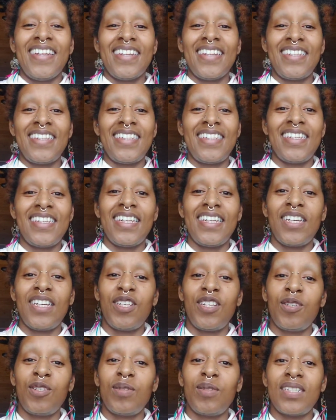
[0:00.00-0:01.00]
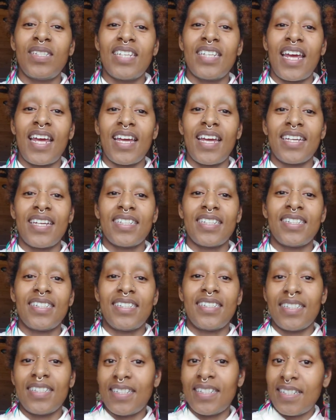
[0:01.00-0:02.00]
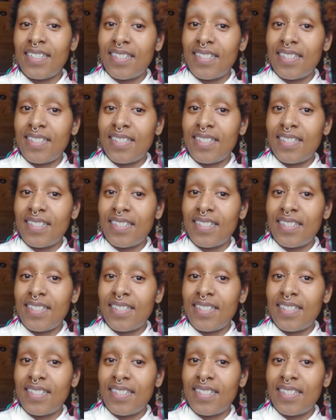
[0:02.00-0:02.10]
Let's see who's next.